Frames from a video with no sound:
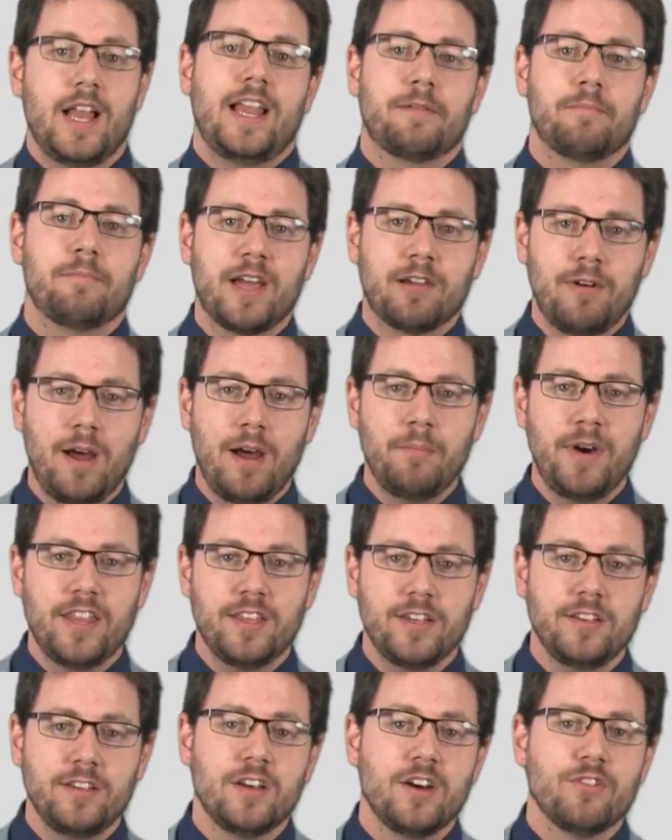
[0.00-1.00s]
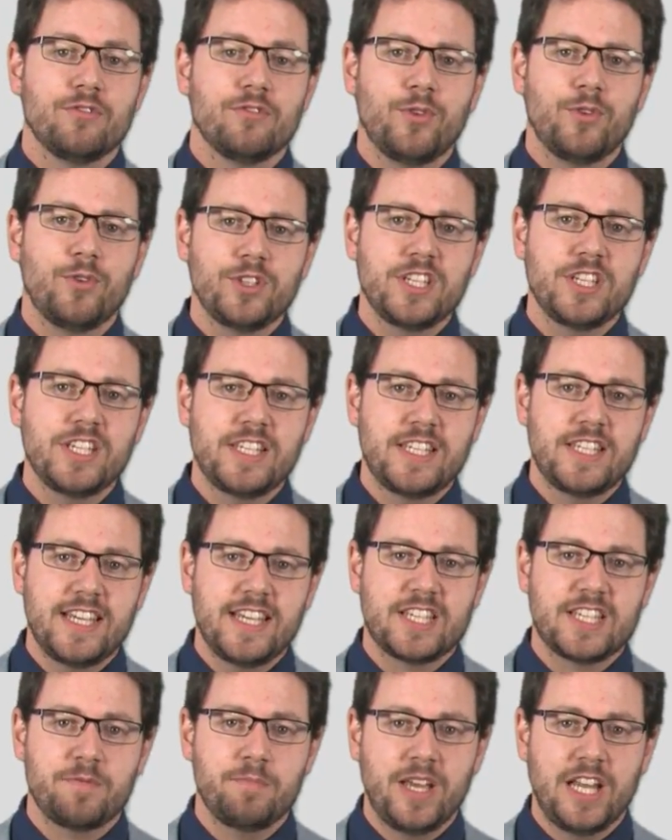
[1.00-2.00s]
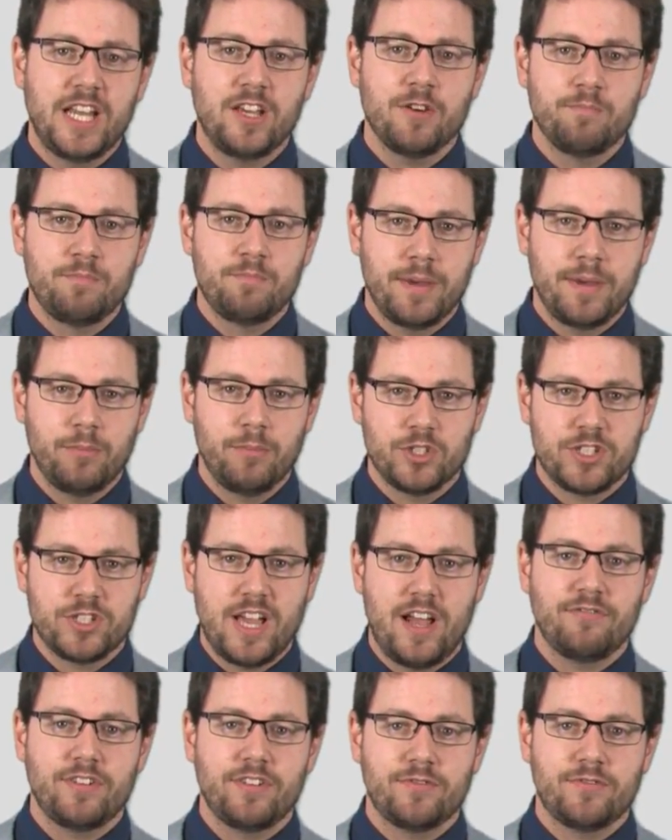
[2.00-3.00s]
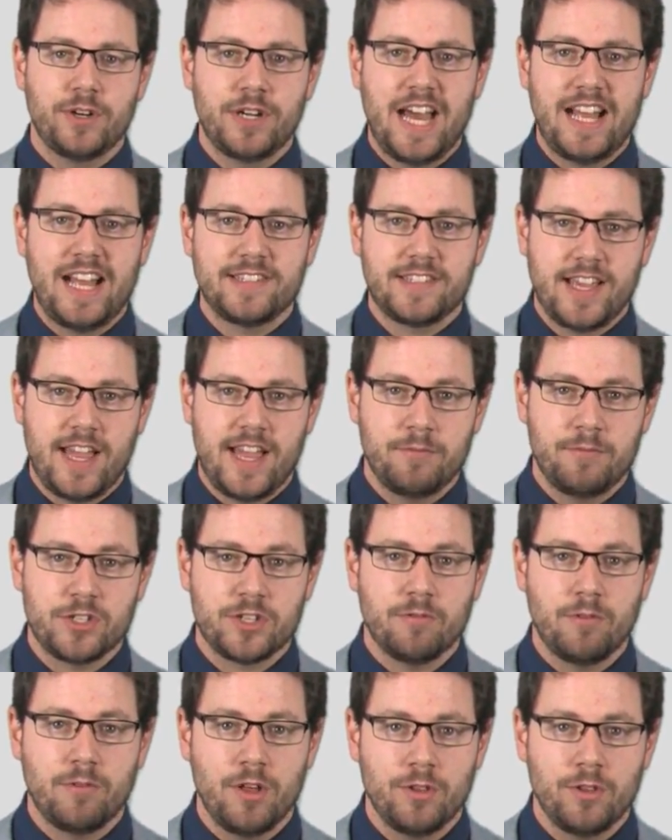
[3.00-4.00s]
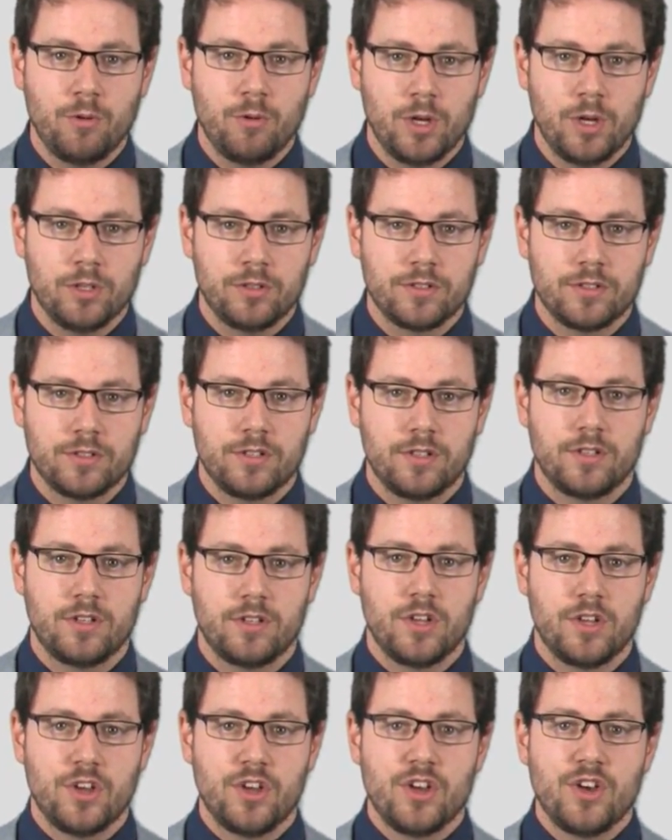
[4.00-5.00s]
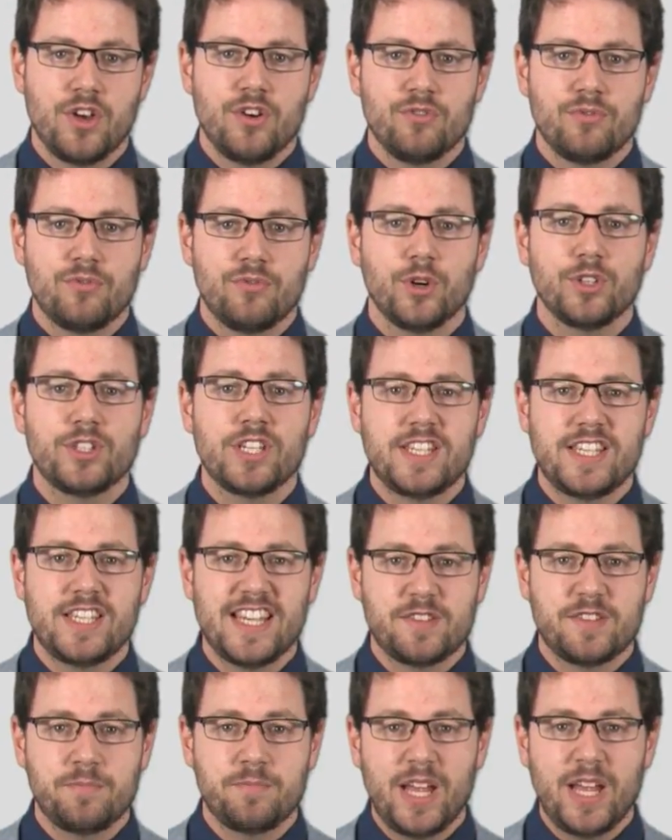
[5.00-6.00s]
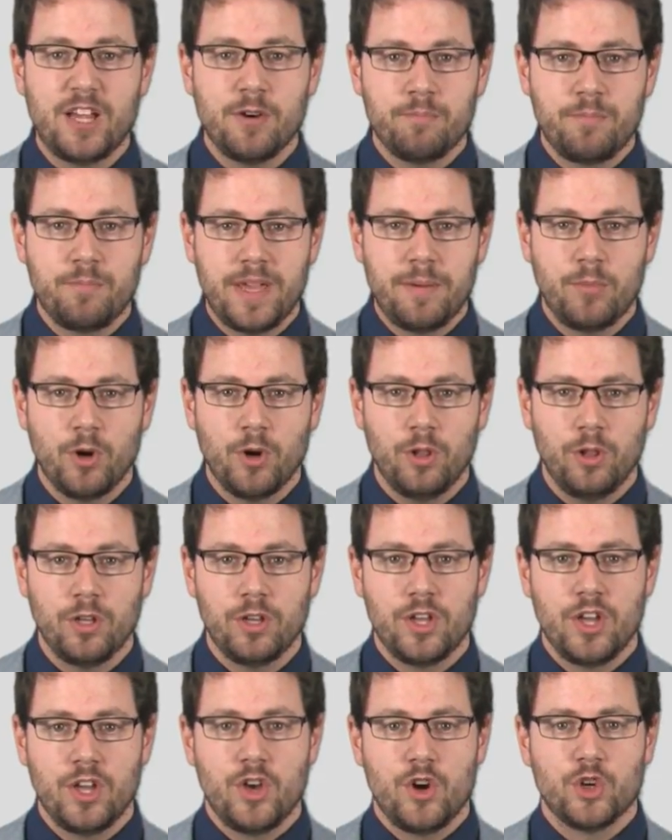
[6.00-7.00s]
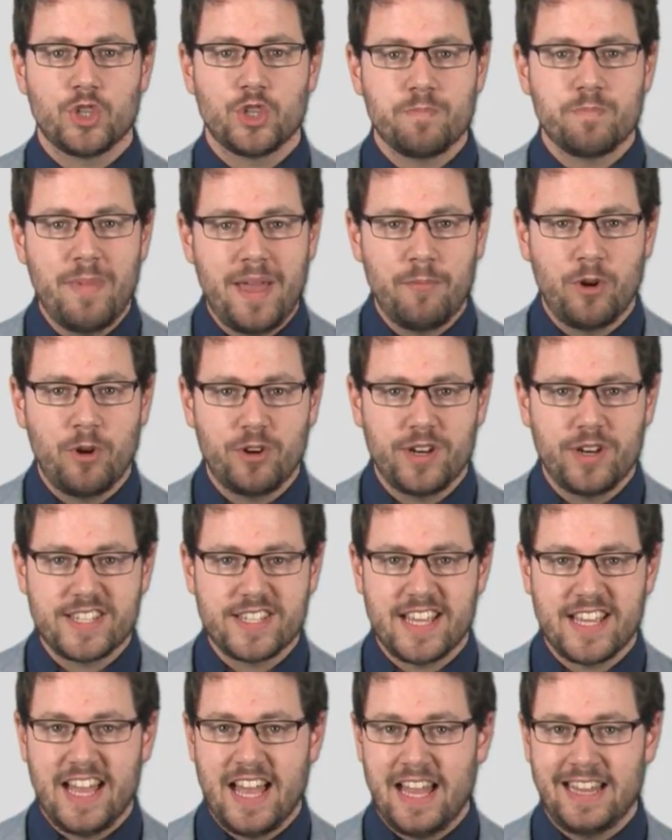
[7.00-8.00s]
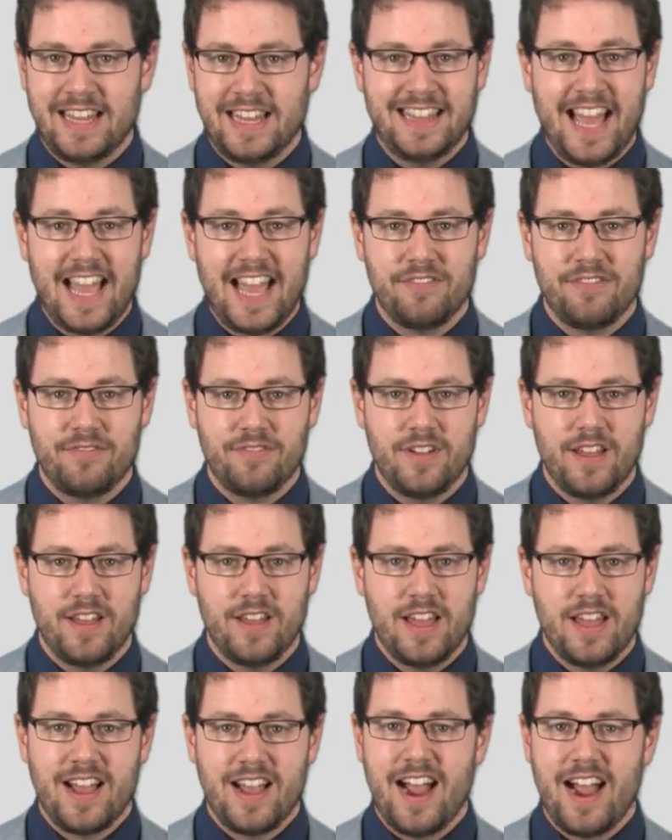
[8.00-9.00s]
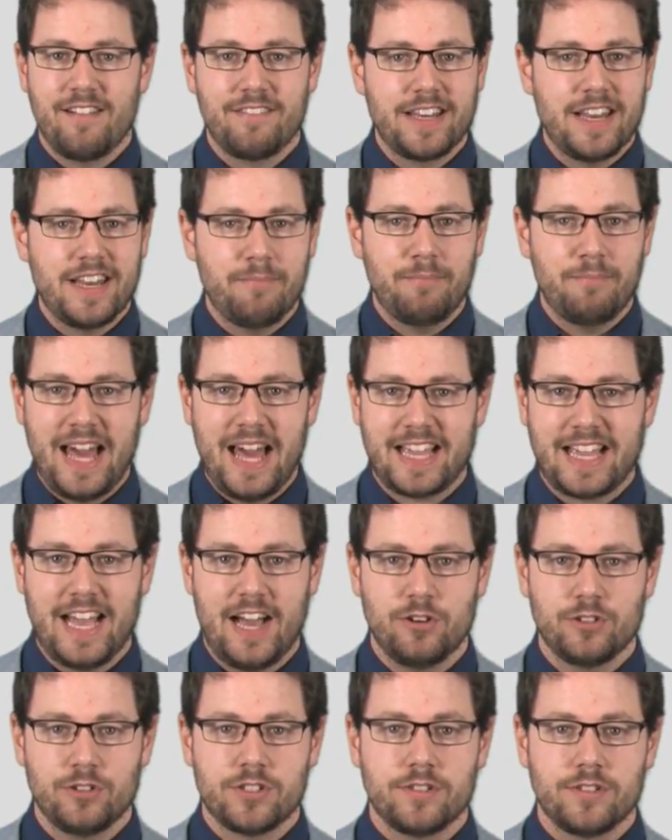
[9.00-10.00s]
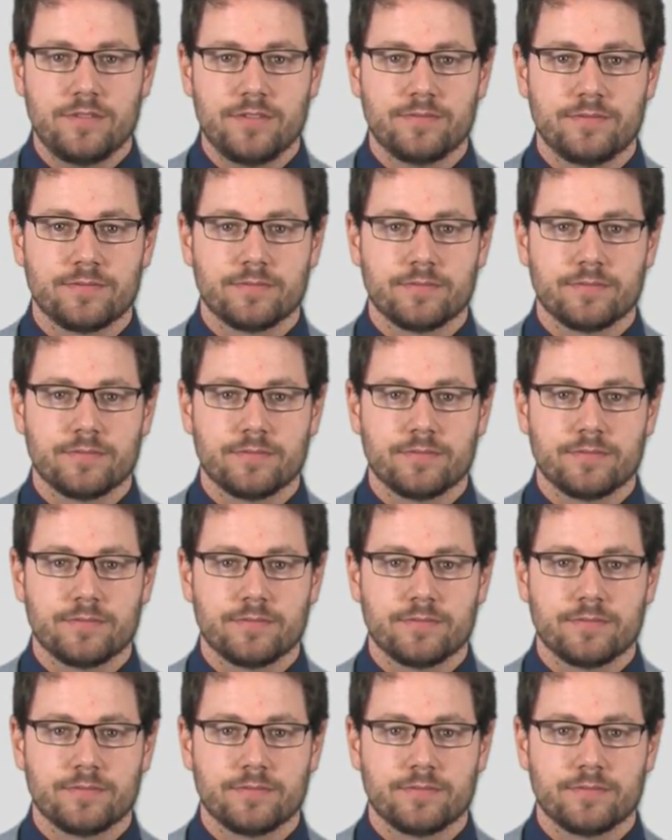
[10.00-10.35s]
Like my grandmother, 46 million people suffer from Alzheimer's around the world. 46 million people whose memories and life are in a blackout.